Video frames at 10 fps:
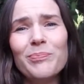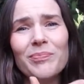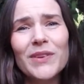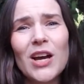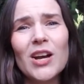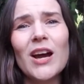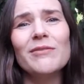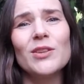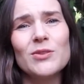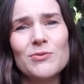cut off
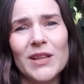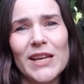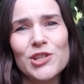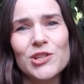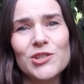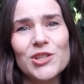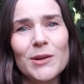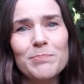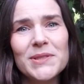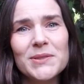those
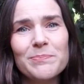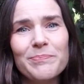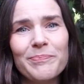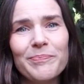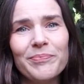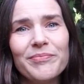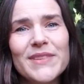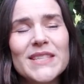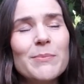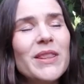relationships.
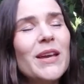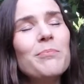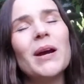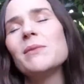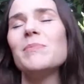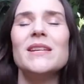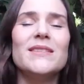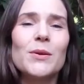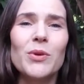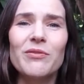Some of them might be
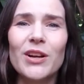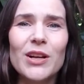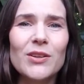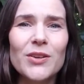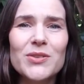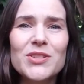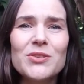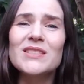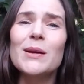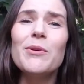someone very close to you.
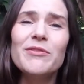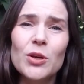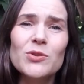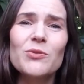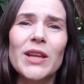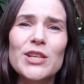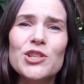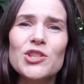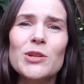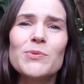Some of those
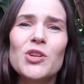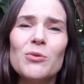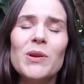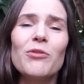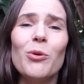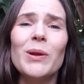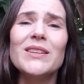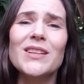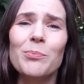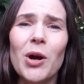relationships could be a
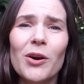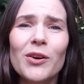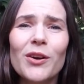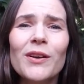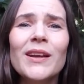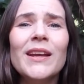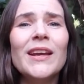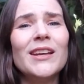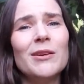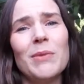romantic partner.
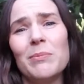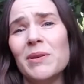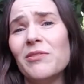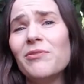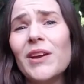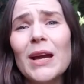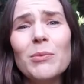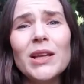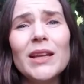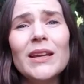It might be
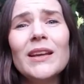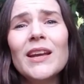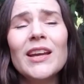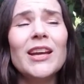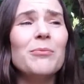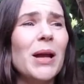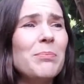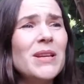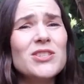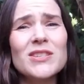family. It might
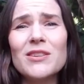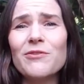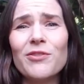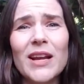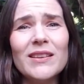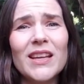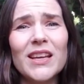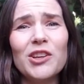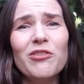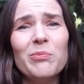be just a friend that
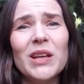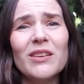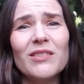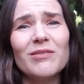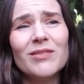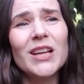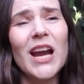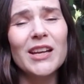you've been kind